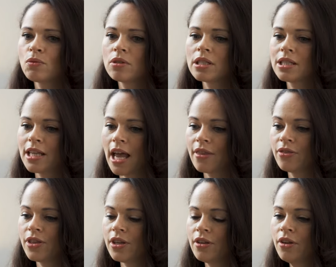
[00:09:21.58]
to
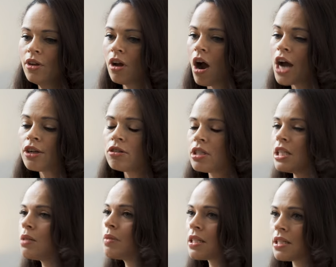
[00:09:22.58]
understand that I don't see
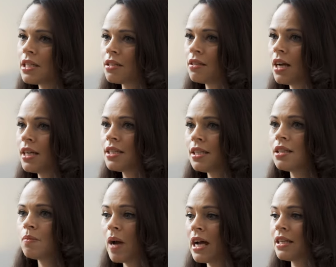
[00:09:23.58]
them as assistant. I see
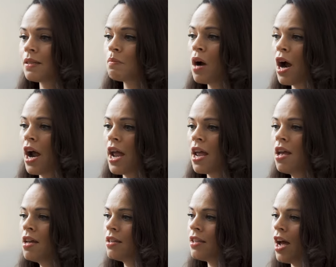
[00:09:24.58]
them as my
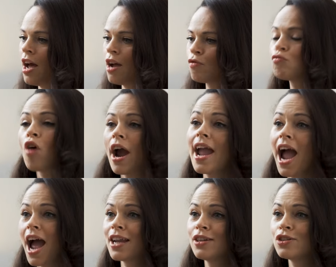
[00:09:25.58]
uh, right
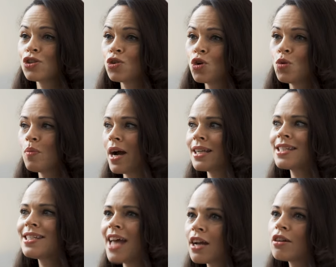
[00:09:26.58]
hand. You're my
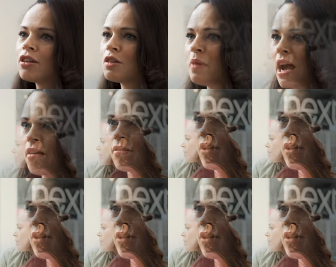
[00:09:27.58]
second pair